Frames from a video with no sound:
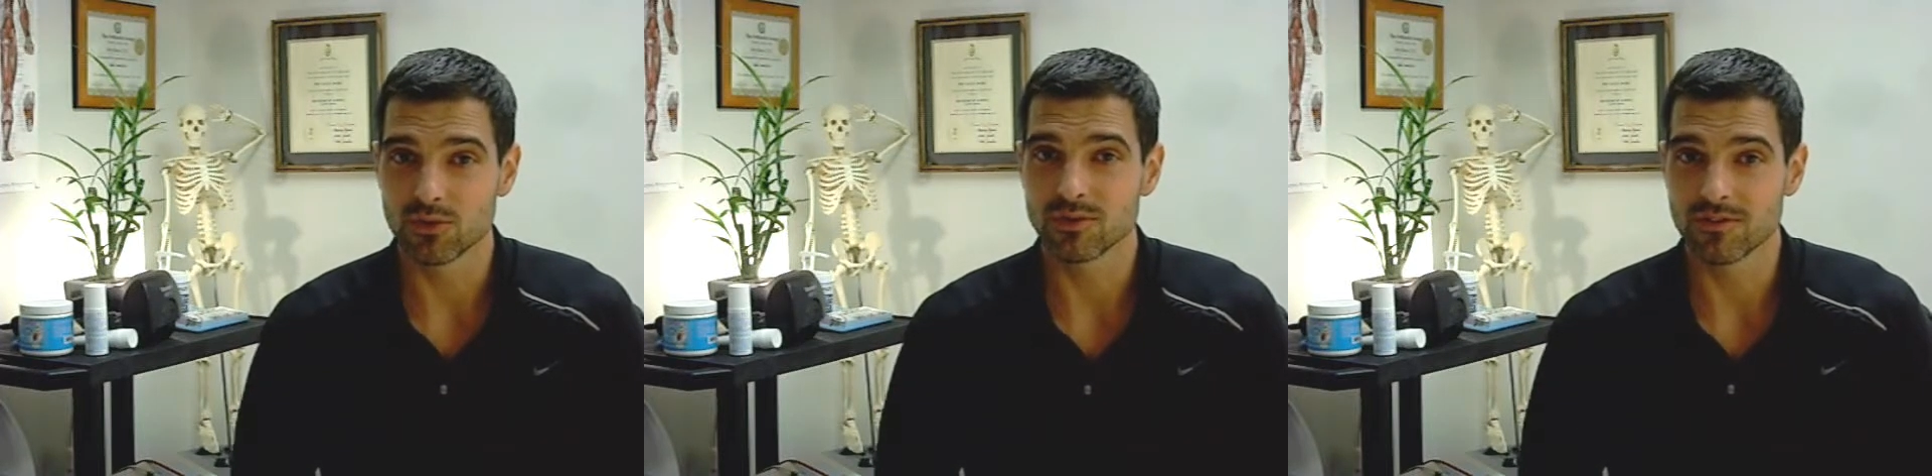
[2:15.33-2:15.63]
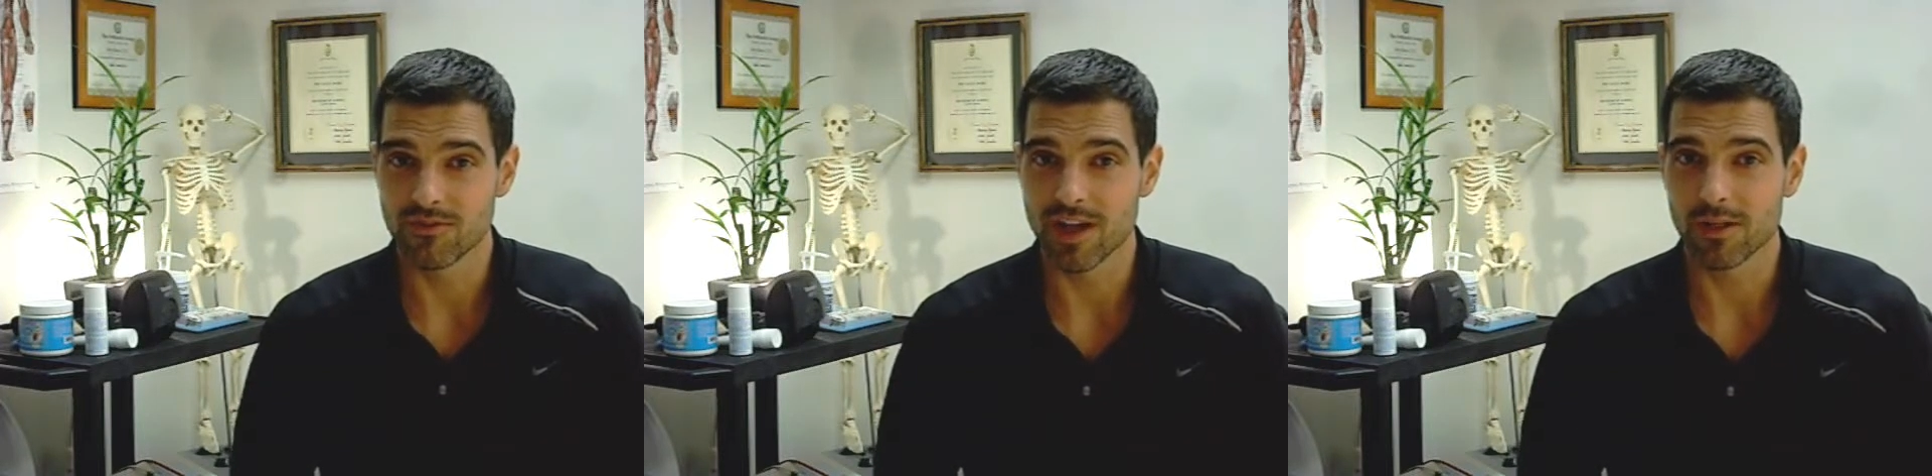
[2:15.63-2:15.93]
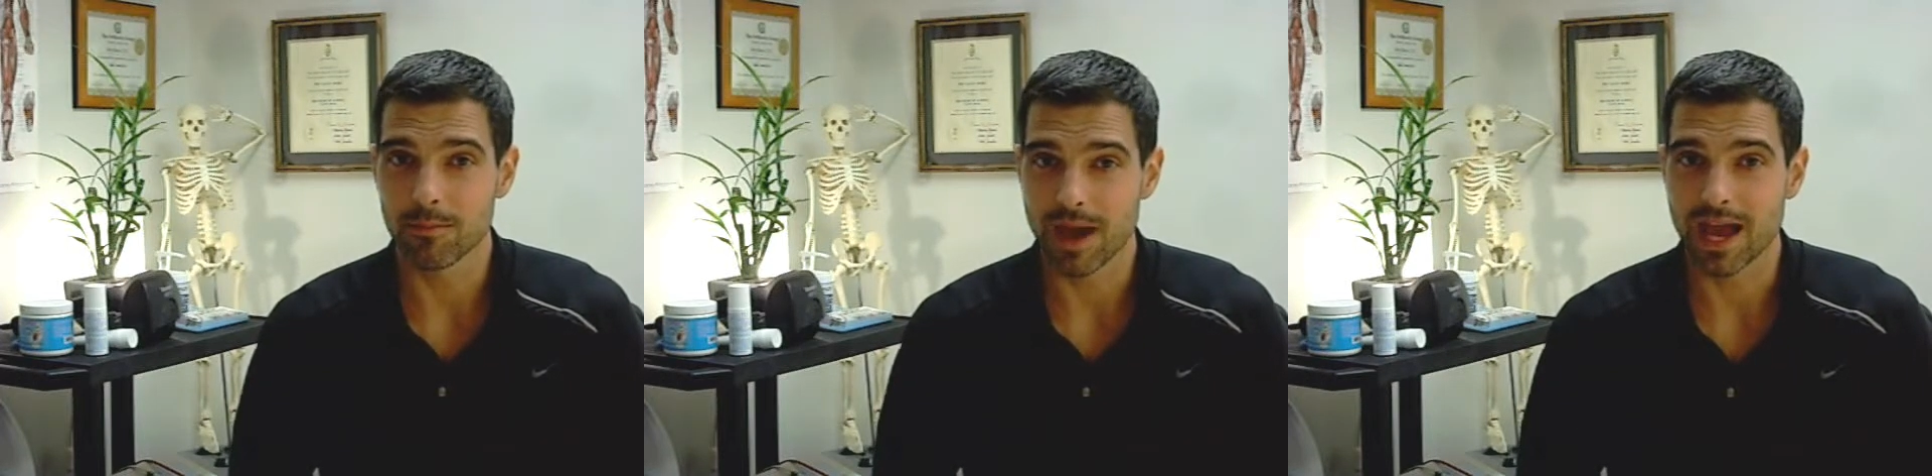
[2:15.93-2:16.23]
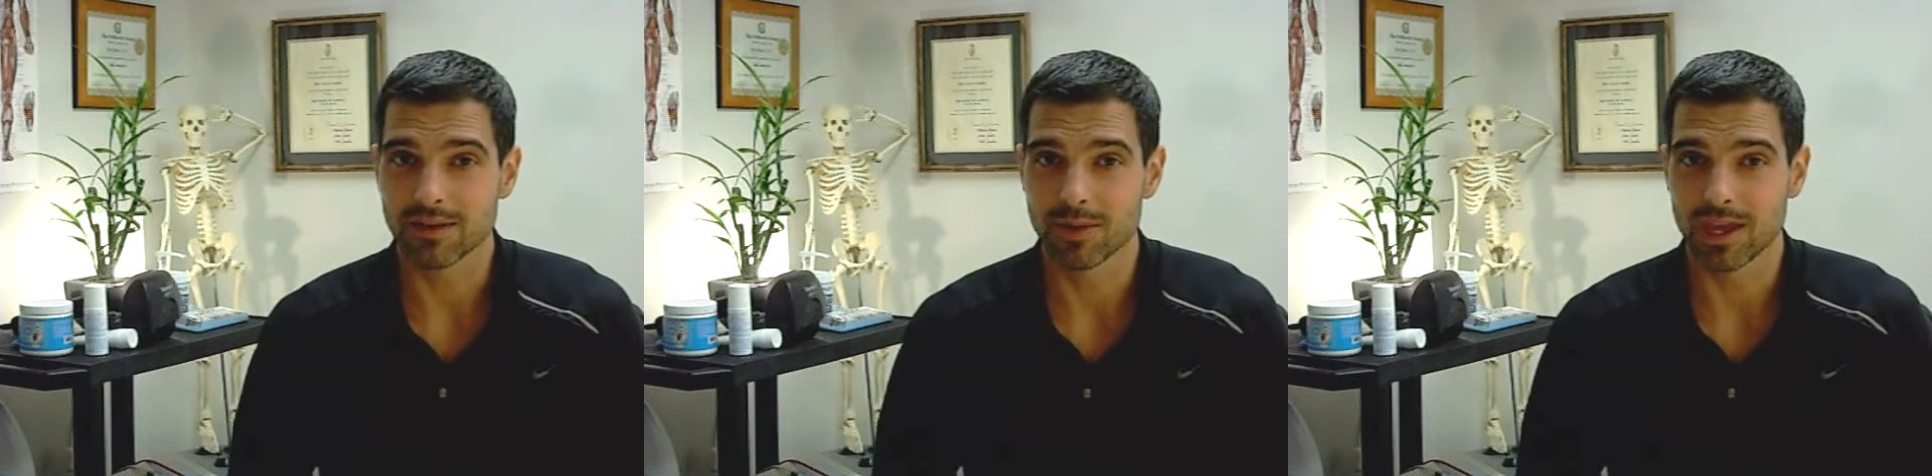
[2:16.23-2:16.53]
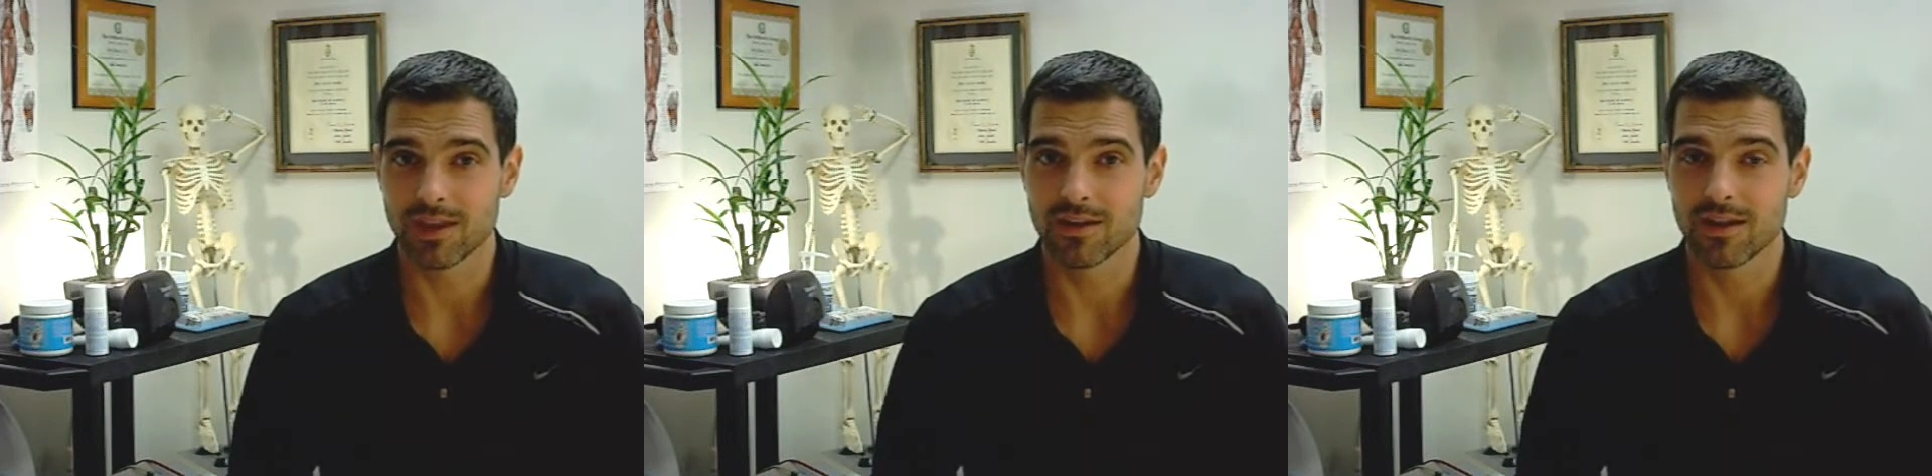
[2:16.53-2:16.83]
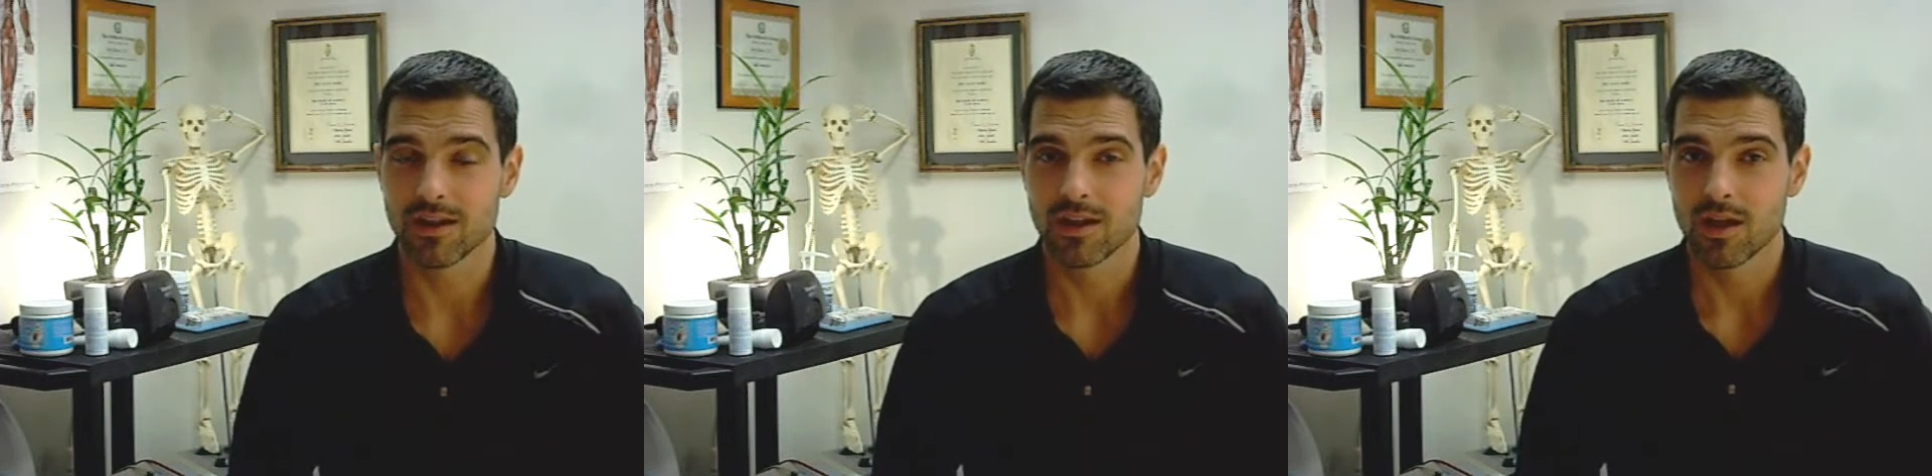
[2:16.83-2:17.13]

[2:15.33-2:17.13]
to develop back pain